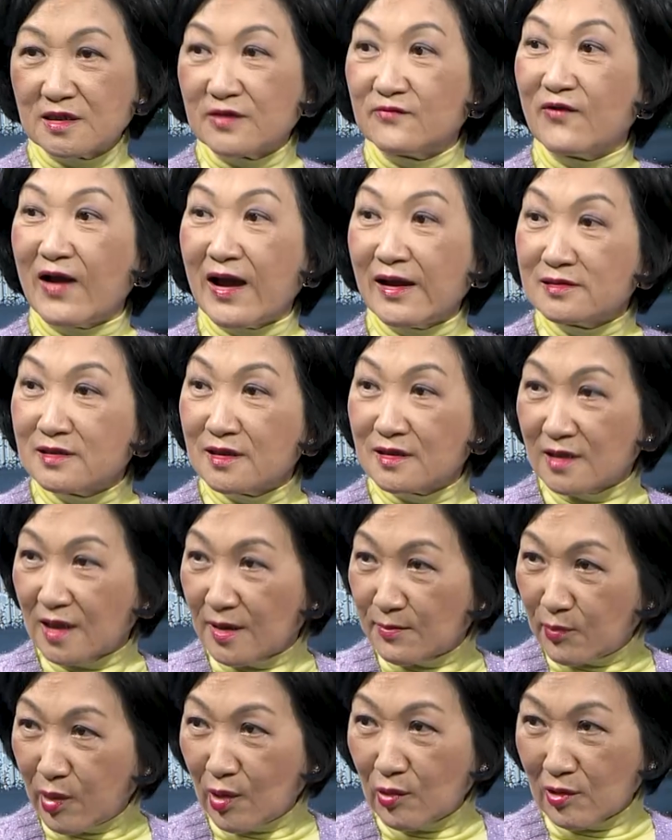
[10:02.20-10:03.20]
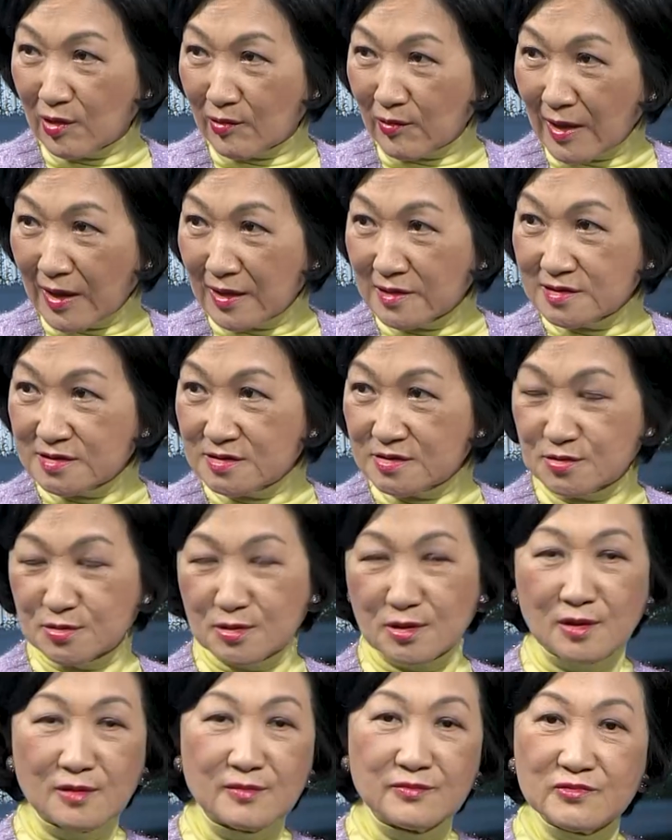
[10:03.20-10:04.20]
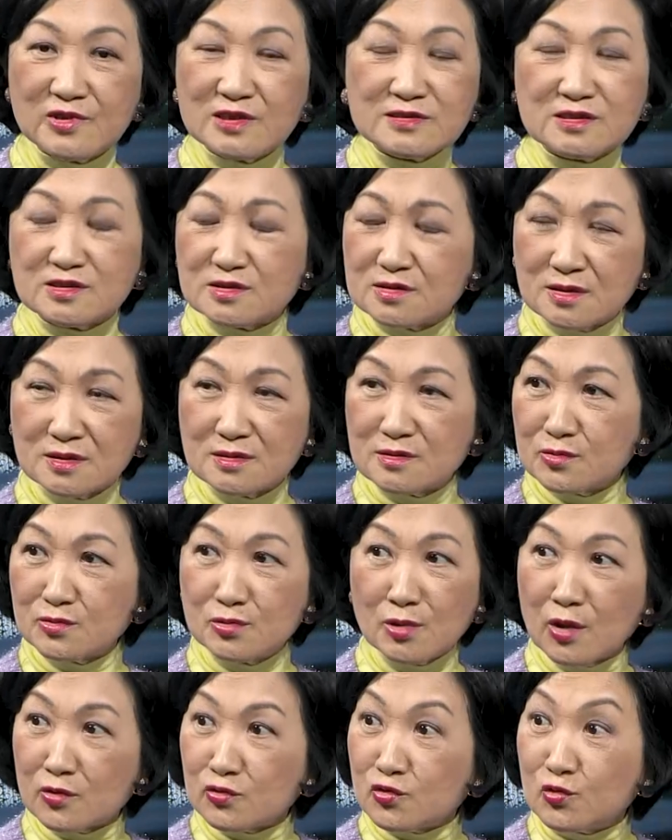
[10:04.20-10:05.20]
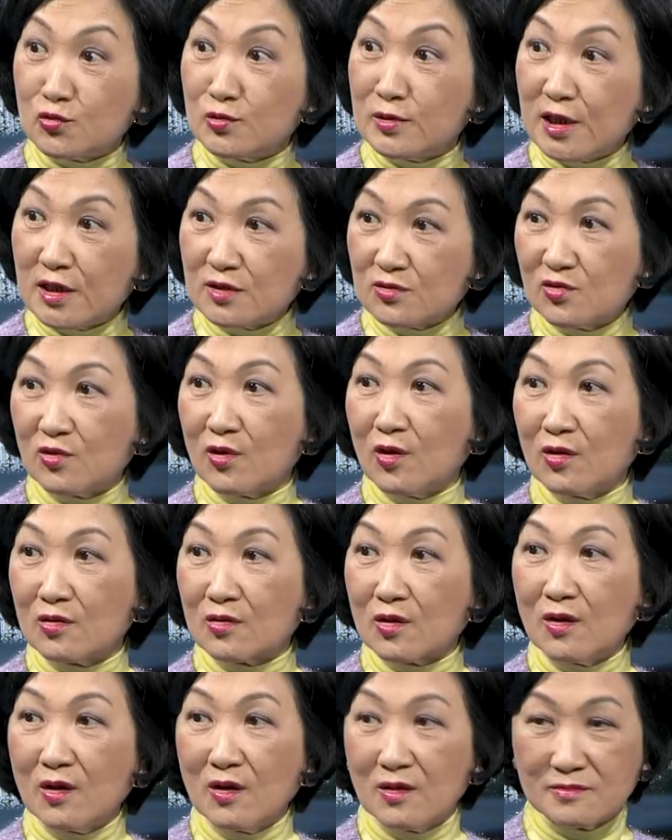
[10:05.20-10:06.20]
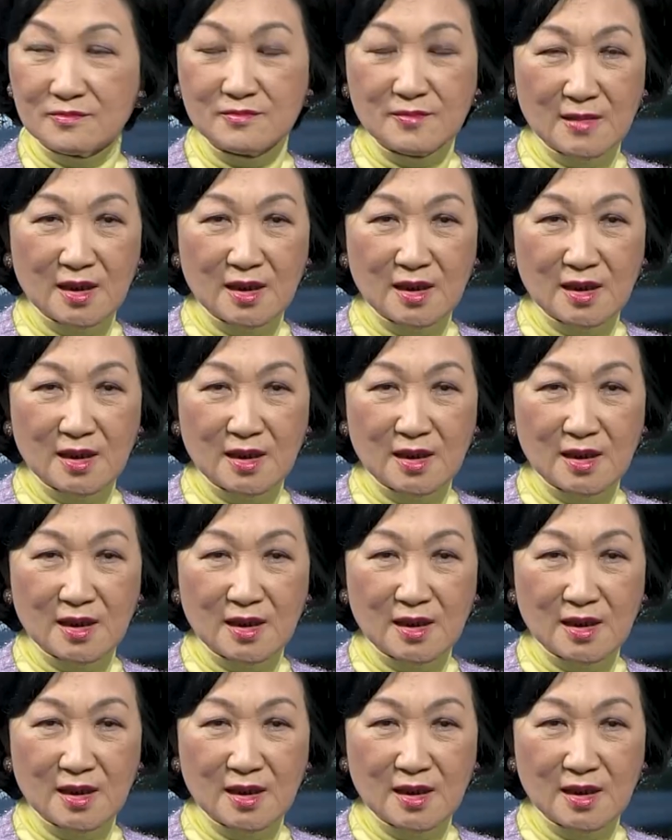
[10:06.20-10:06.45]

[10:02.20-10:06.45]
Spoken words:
divided and polarized. You know, this is not unique to Hong Kong.